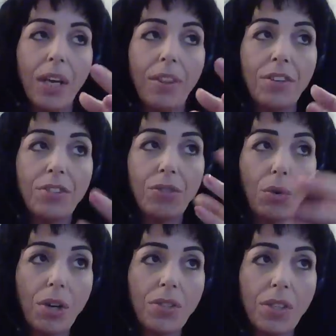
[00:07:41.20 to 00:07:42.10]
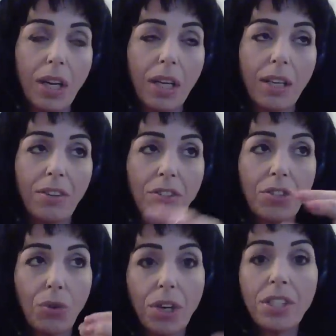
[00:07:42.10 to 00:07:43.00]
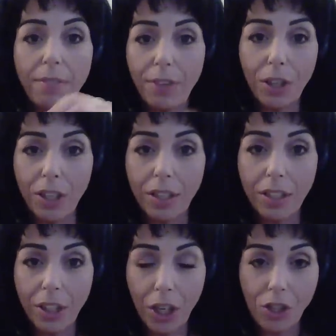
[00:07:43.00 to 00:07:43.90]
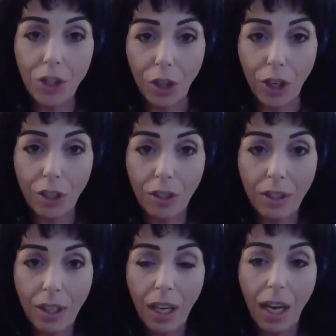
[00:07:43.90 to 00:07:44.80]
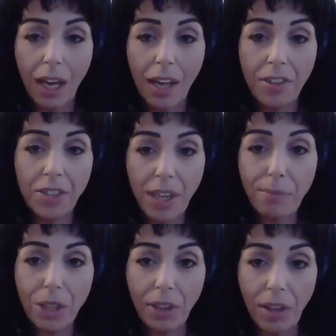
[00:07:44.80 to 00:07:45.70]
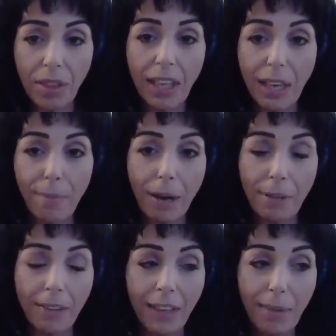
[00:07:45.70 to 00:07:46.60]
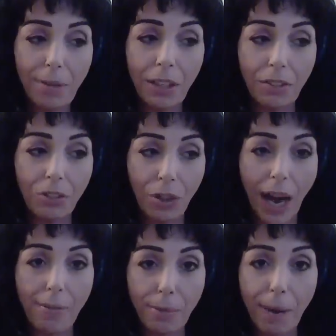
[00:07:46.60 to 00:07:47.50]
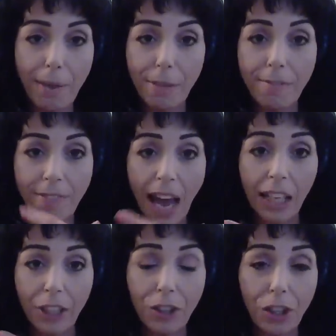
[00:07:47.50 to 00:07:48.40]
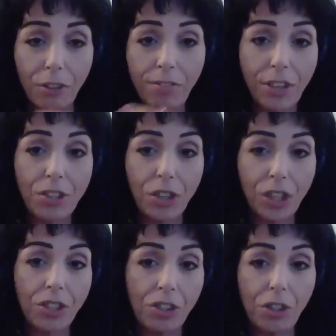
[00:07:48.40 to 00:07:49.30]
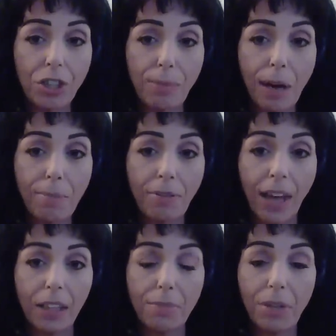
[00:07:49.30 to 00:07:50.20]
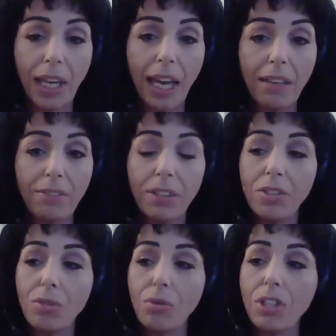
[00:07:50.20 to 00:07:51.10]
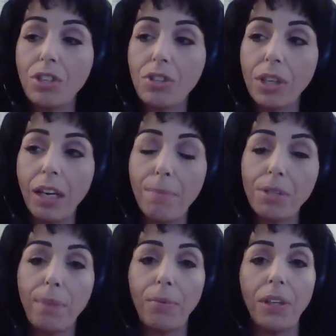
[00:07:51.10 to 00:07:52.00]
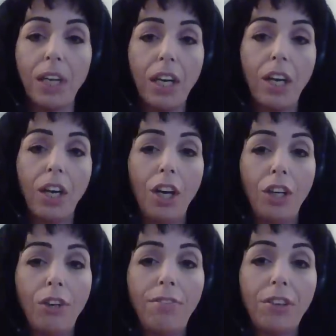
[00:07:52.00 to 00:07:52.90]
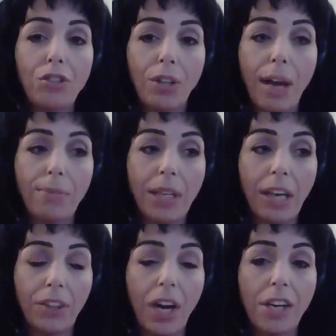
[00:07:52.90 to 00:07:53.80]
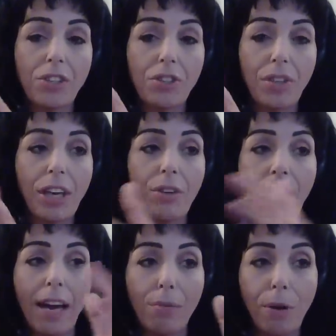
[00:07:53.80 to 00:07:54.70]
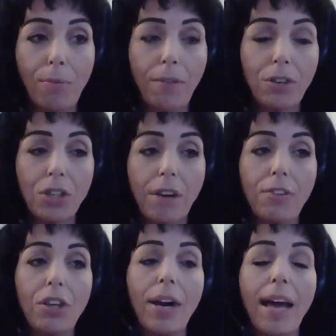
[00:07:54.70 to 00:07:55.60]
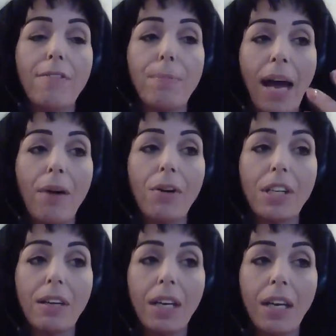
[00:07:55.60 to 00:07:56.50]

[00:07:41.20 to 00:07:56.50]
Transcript: the source of your concern, the subject, the thing that might be keeping you trapped might be valid, or your fears or concerns might be valid. But the Eight of Swords usually comes up when you feel trapped and held hostage, or that you can't remove yourself, or you don't have the power to